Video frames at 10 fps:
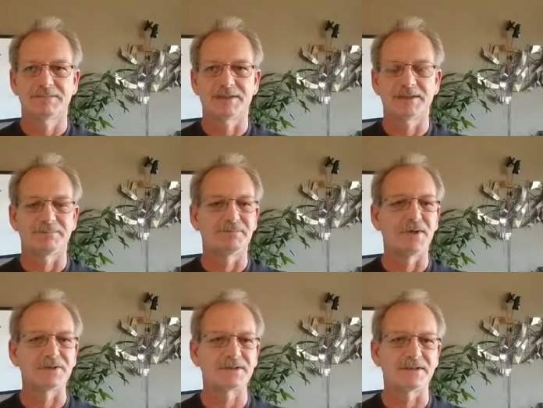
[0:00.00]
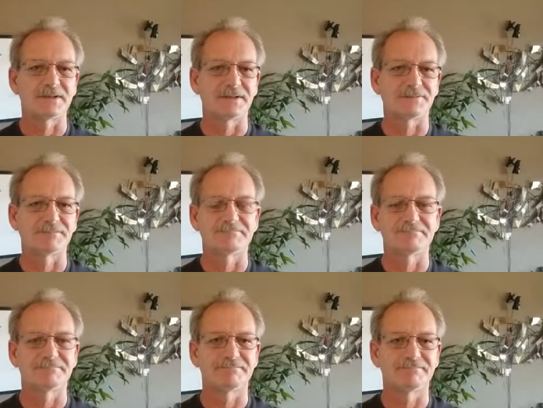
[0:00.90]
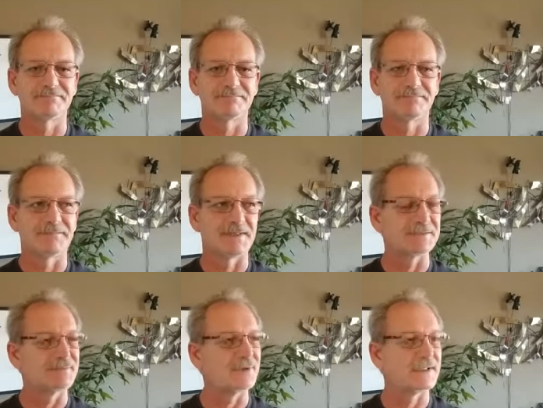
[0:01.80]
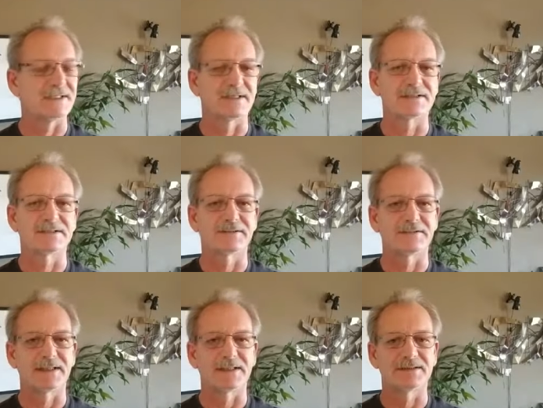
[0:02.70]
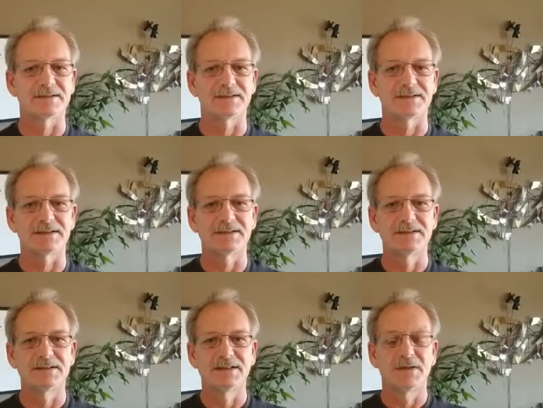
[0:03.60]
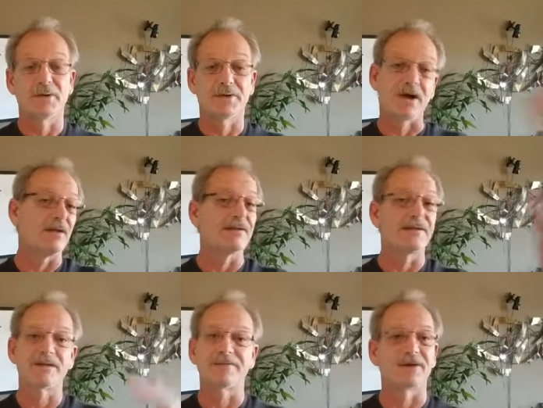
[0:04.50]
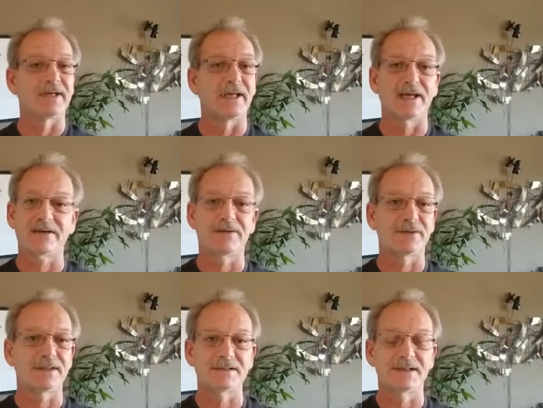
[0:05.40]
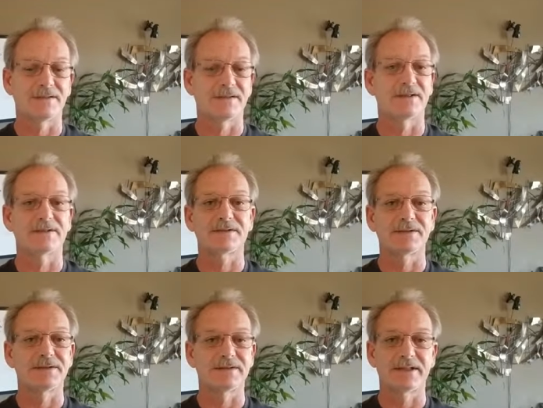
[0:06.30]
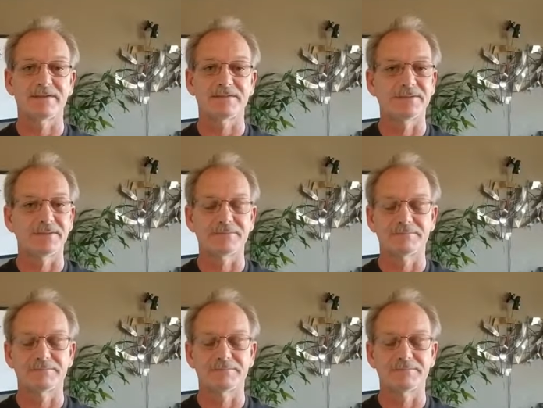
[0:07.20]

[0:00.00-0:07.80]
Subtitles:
and post it on Facebook there, so that with all of the different categories in there, so you don't have to